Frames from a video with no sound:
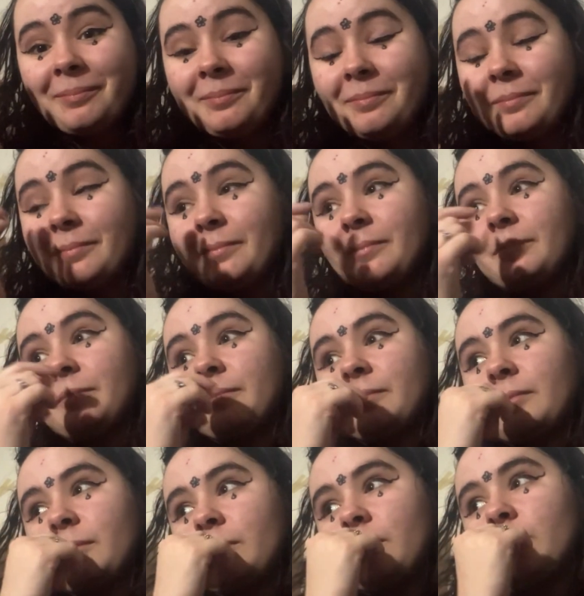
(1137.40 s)

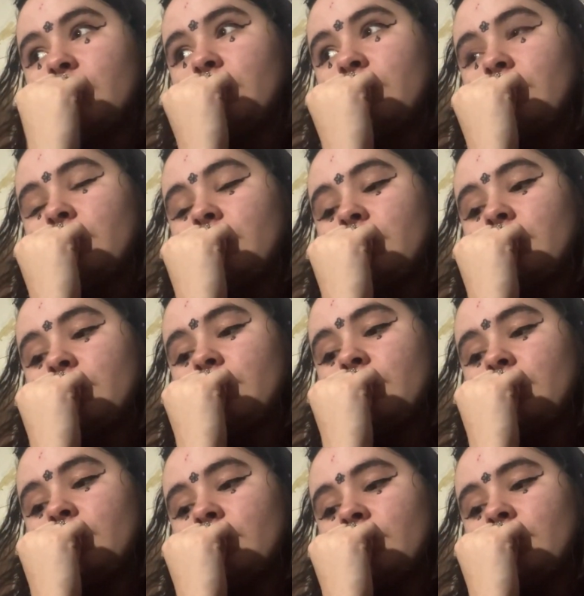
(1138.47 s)

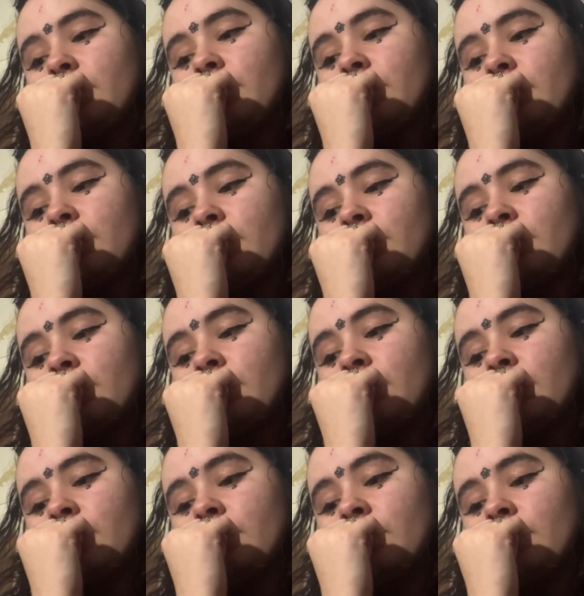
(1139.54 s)

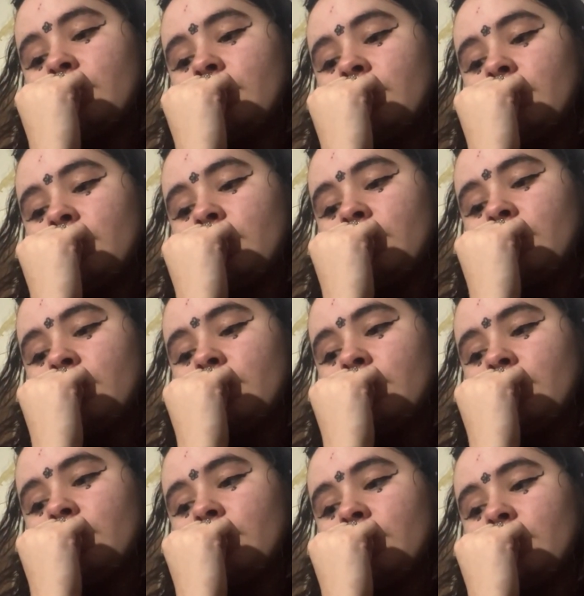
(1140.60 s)

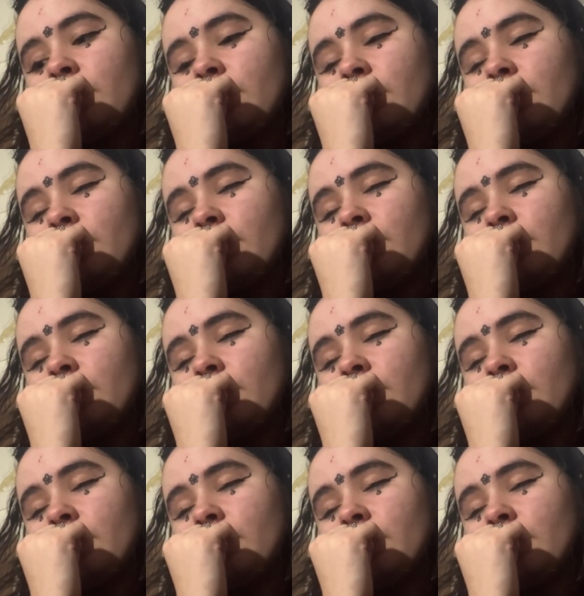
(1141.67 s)
Nobody speaks.